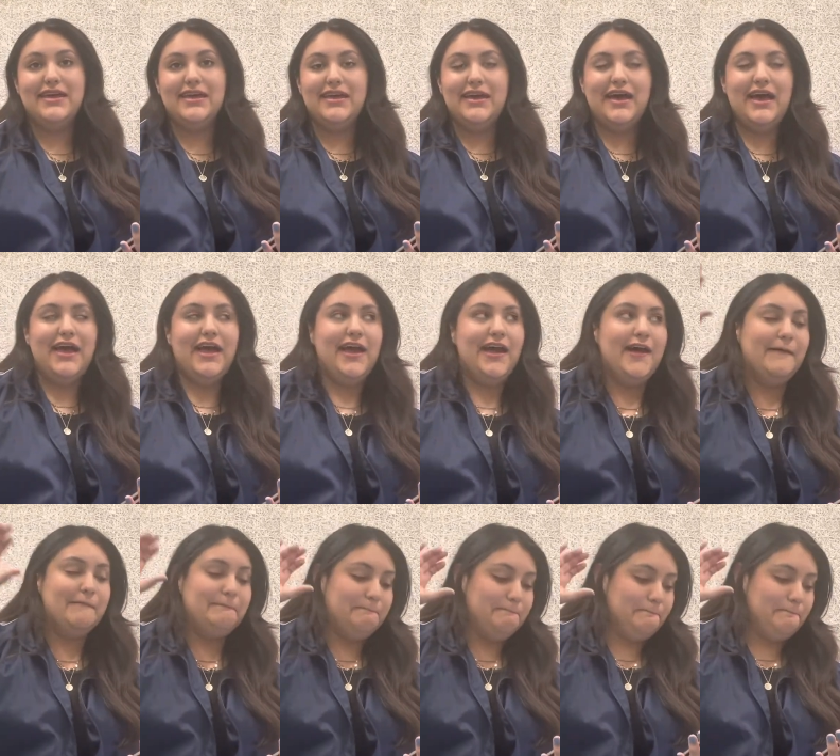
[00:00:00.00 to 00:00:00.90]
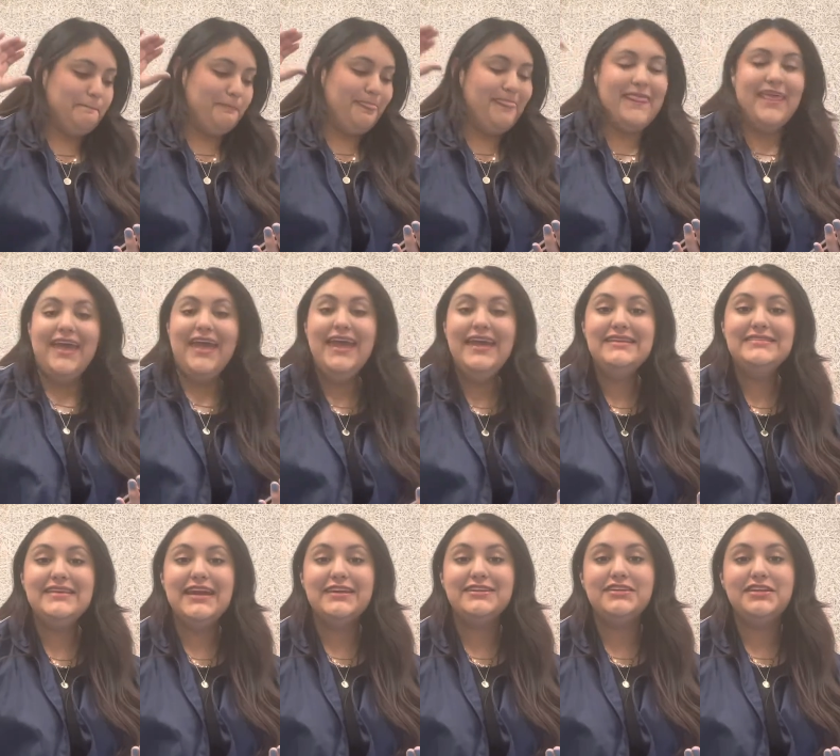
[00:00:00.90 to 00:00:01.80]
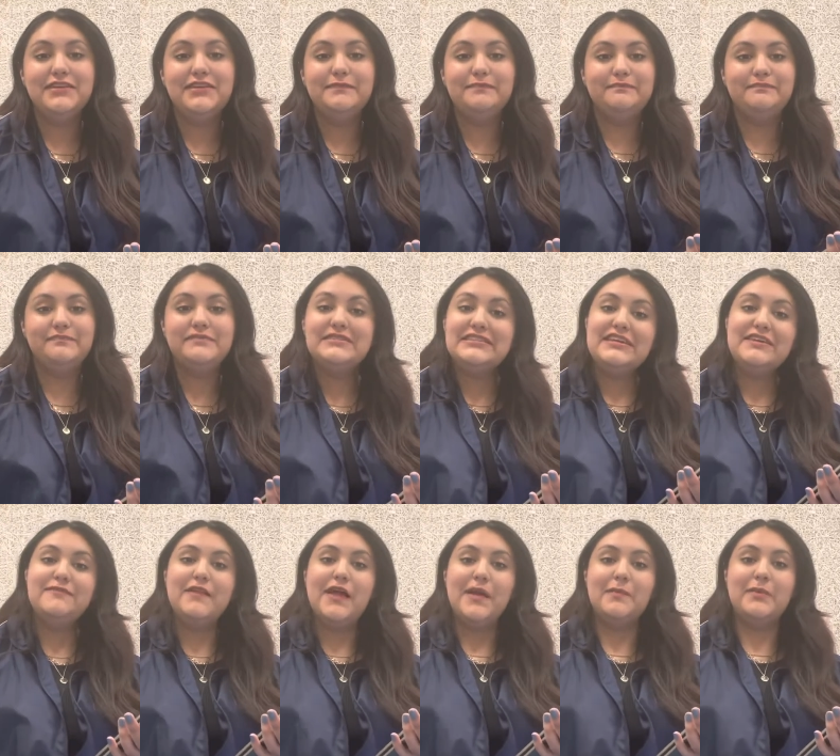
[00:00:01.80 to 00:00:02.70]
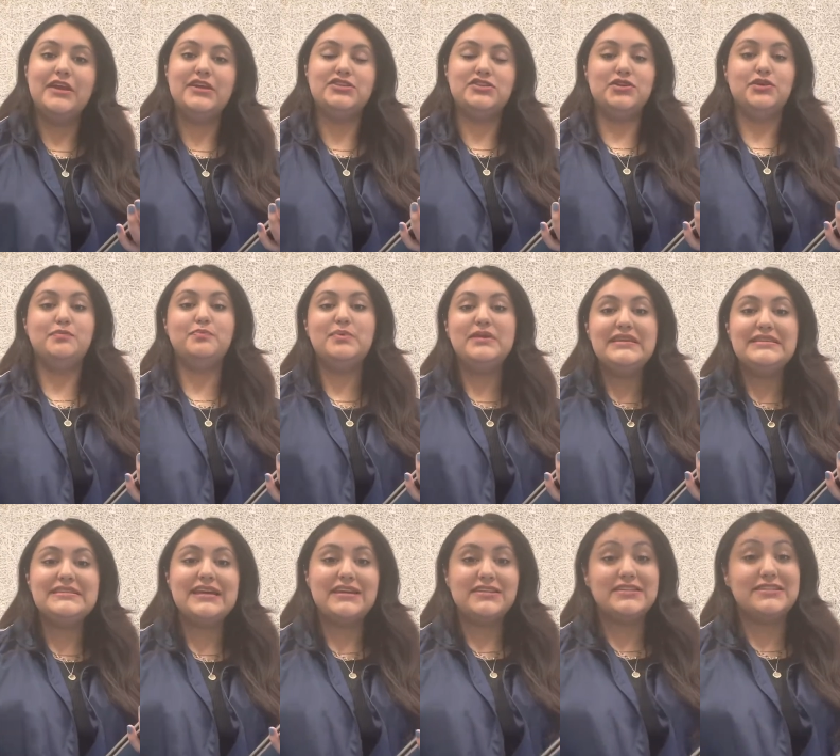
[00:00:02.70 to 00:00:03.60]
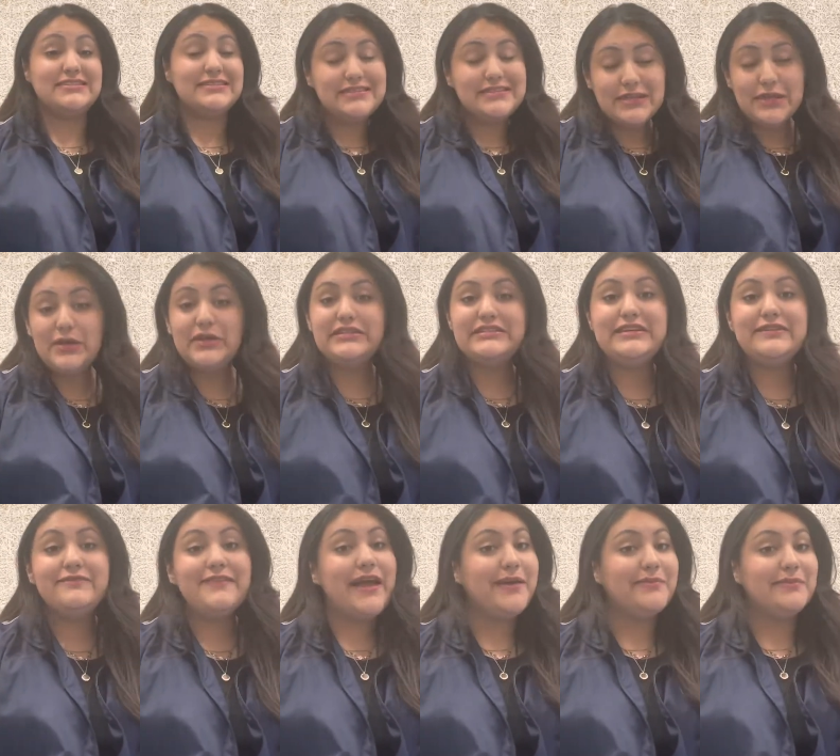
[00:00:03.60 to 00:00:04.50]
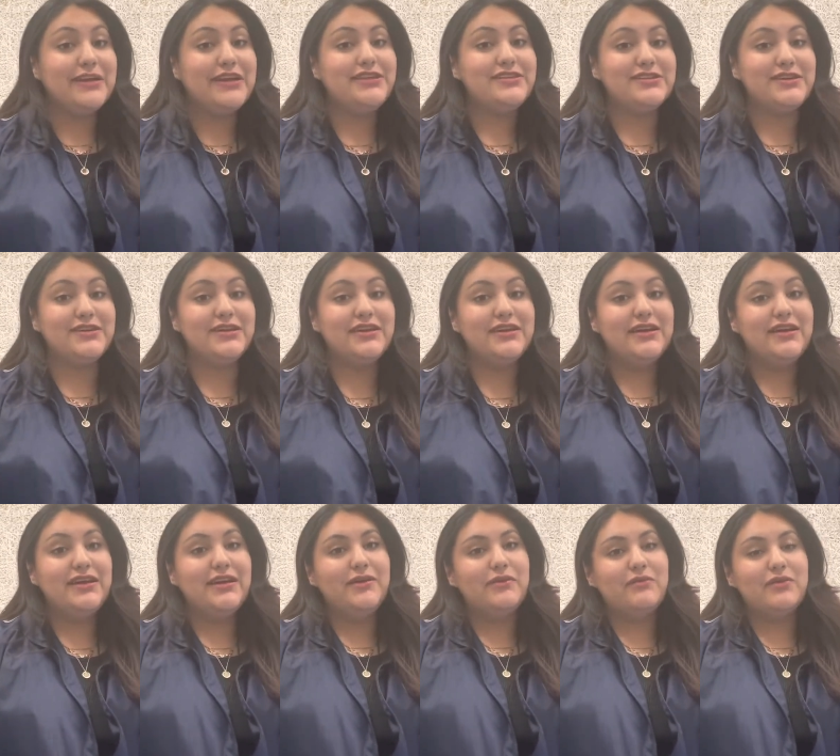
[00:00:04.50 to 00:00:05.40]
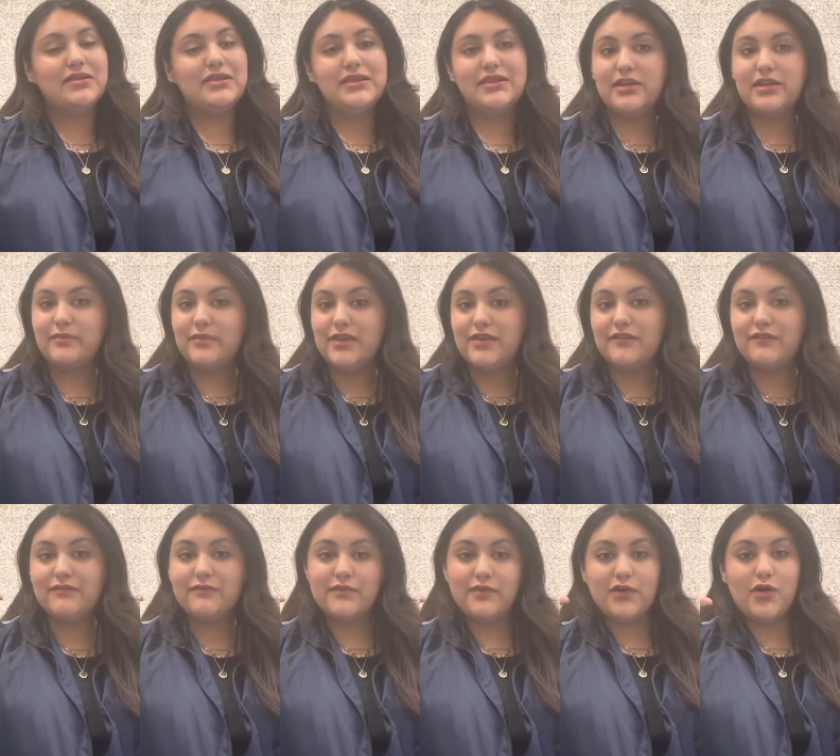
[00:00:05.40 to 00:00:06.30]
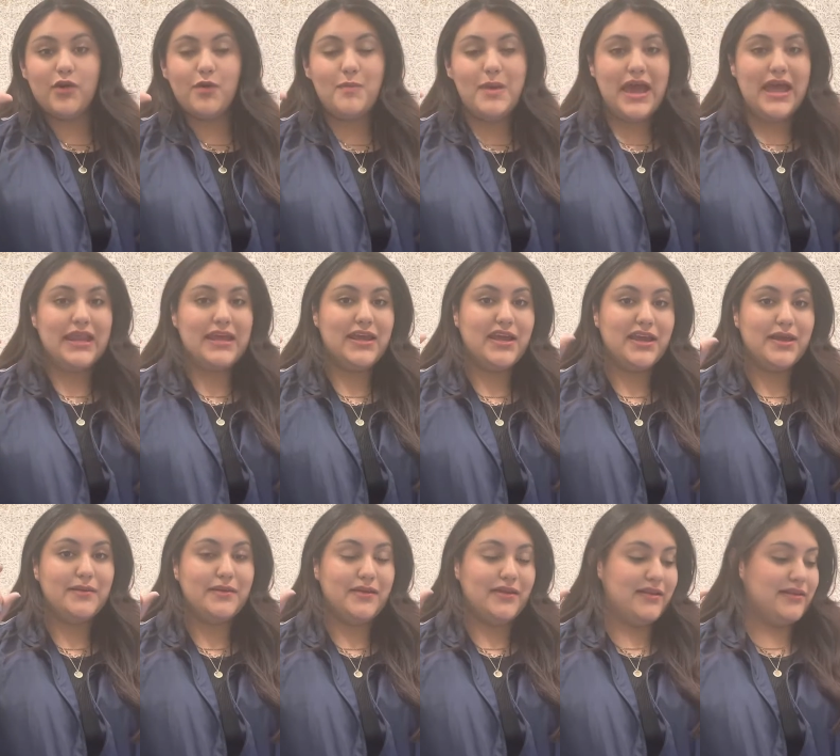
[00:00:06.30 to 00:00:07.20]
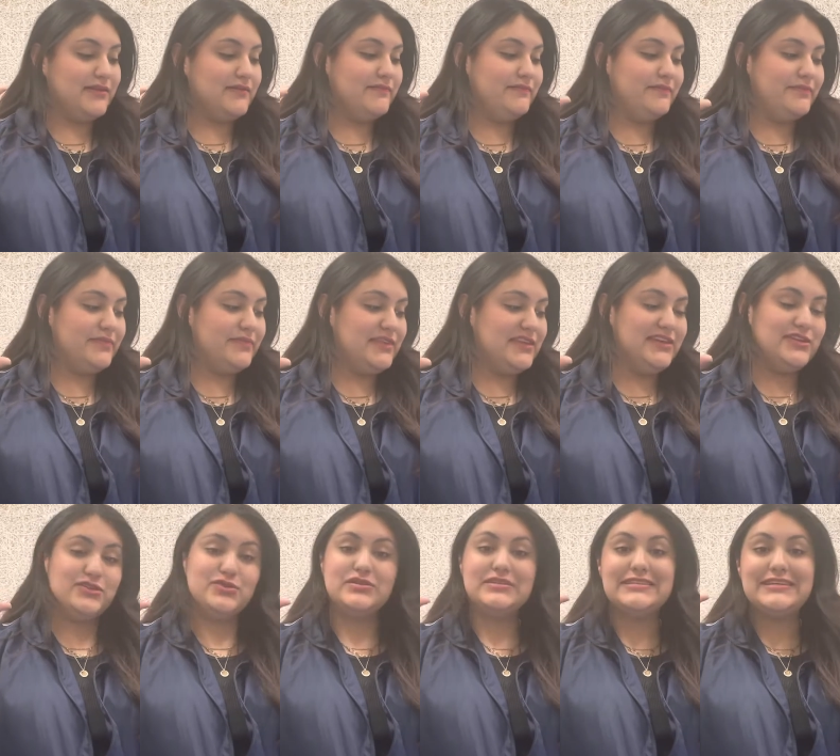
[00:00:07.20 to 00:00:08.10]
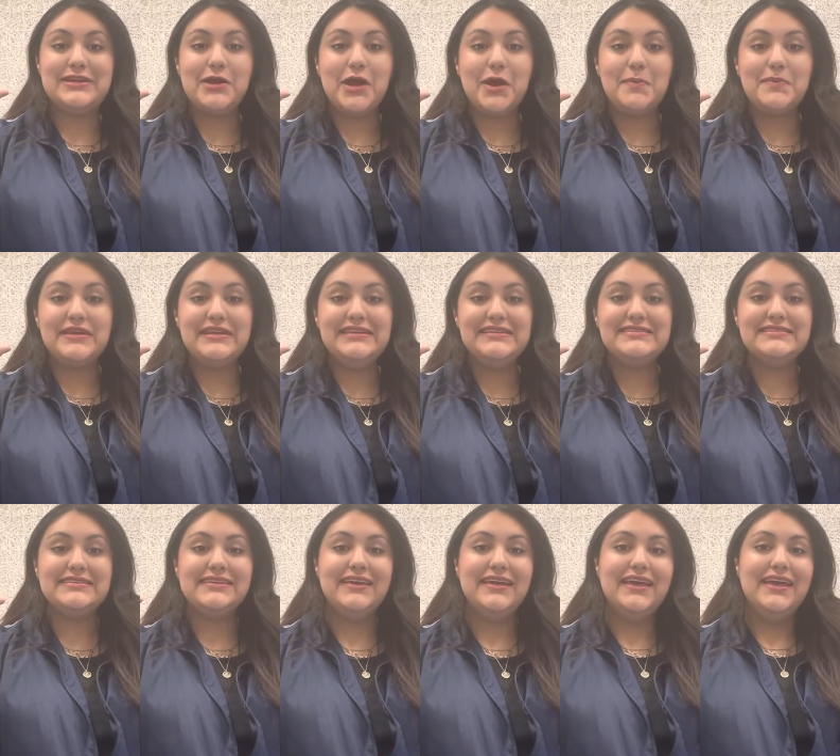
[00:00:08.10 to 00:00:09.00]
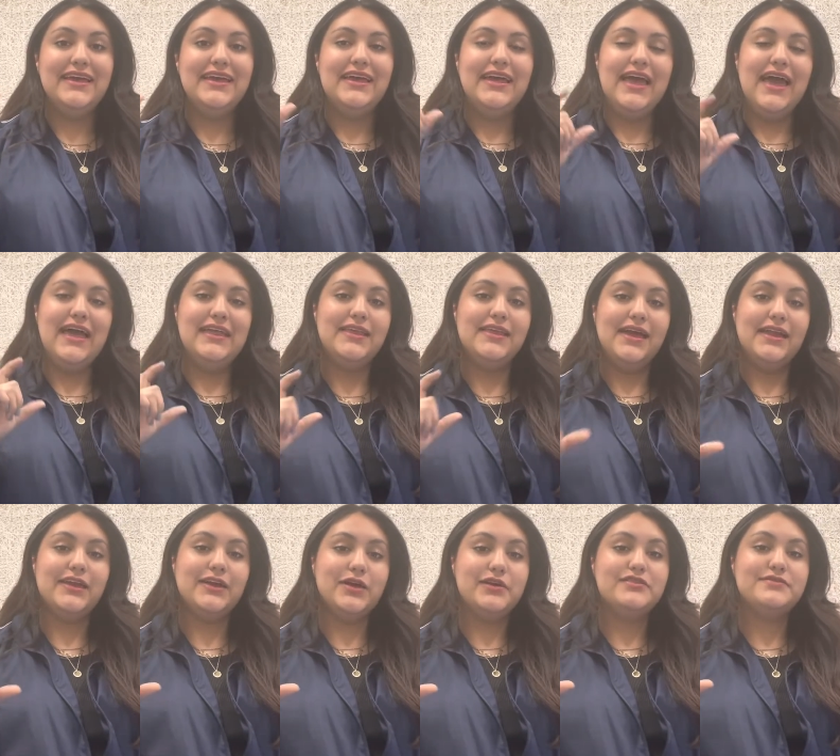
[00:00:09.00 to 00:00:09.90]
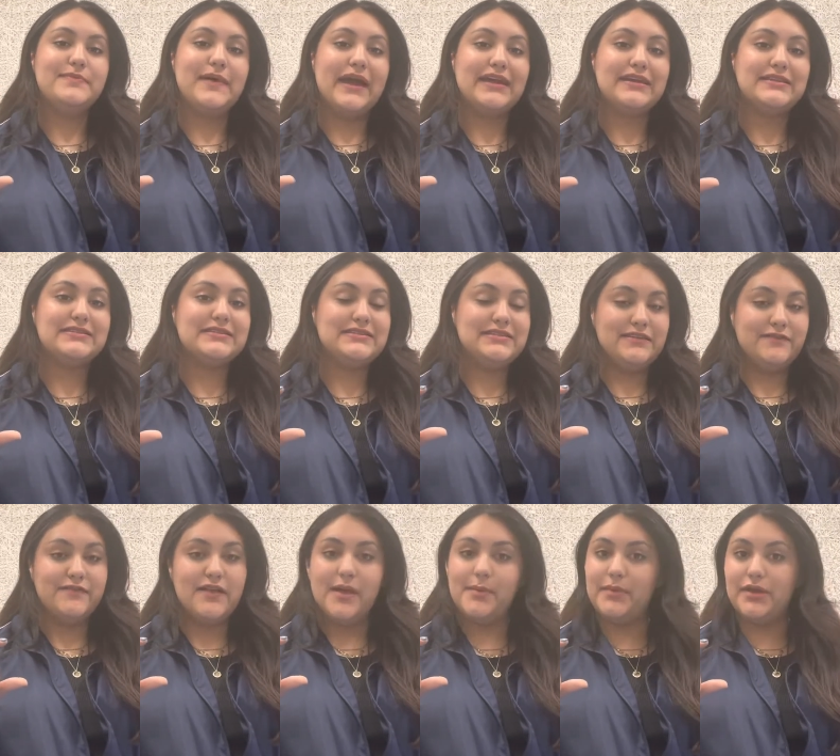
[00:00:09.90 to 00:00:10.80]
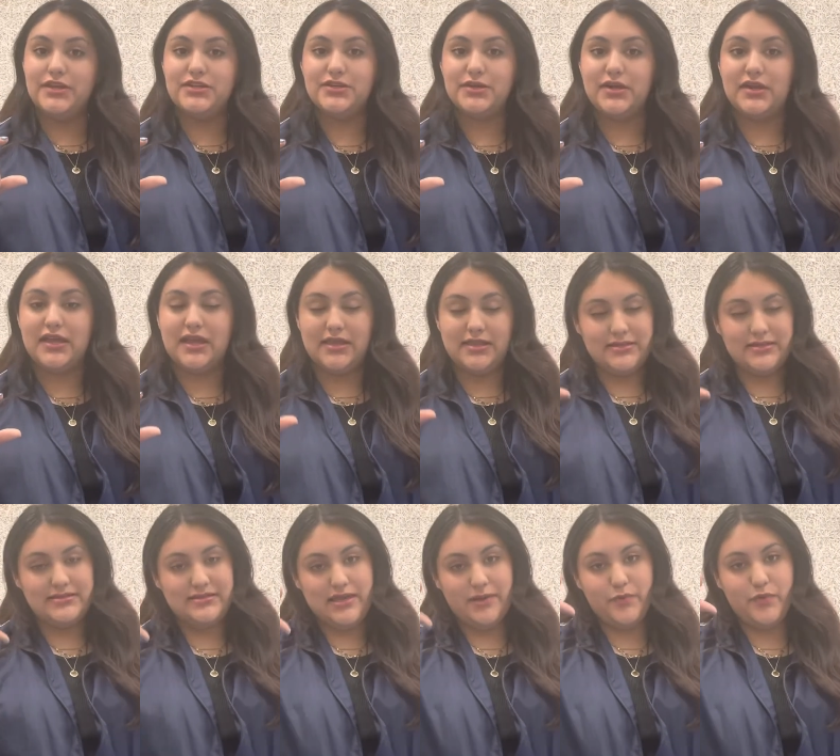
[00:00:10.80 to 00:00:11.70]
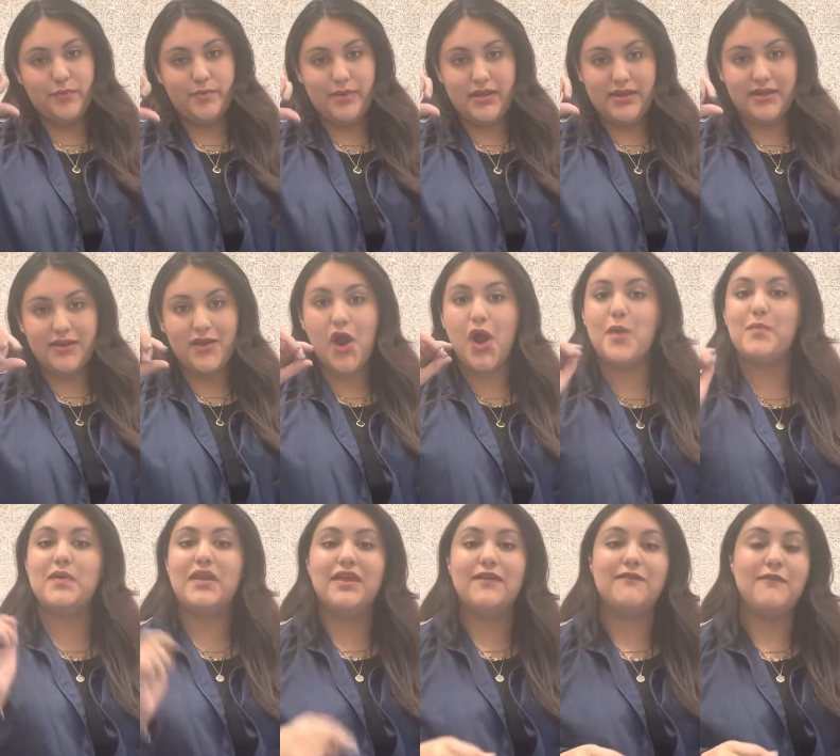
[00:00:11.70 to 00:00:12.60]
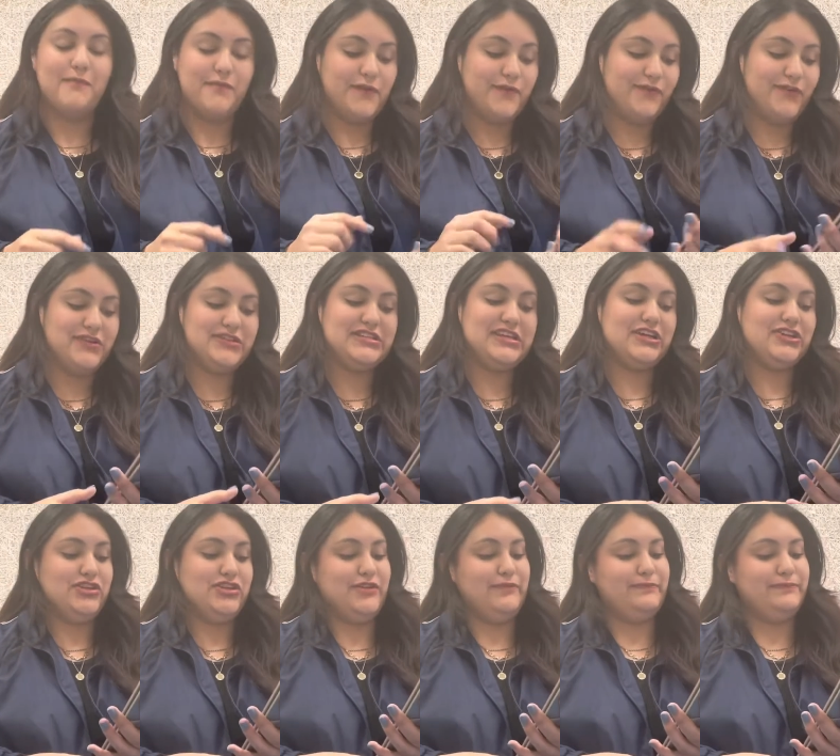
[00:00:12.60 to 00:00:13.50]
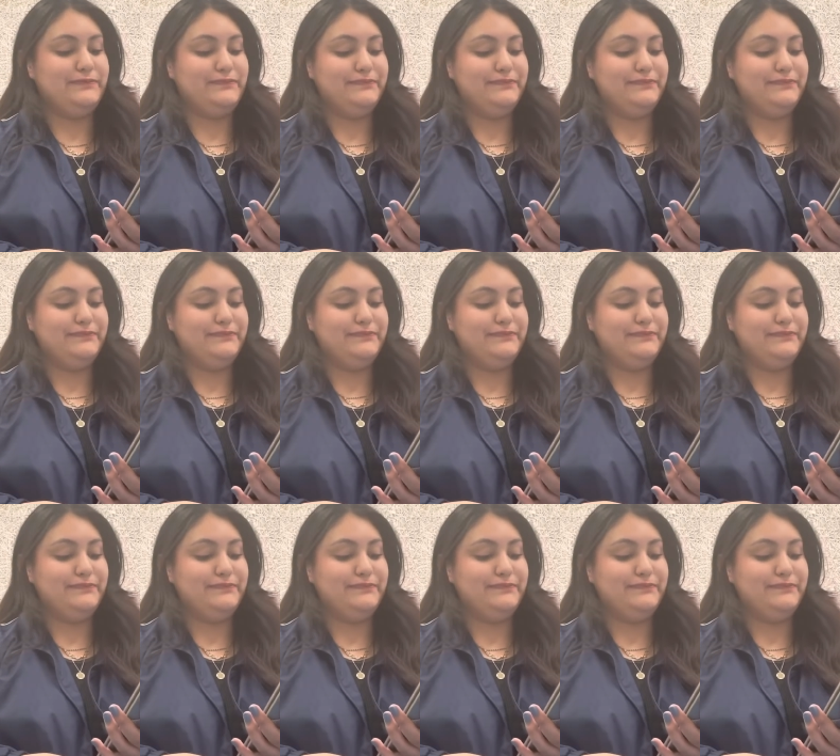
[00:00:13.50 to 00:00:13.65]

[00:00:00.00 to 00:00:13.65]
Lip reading: A section, D flat major, B section, still D flat major, with a little bit of chromatic and interesting harmonies. And then it goes back into D flat major again, the same repeated harmony from the first section.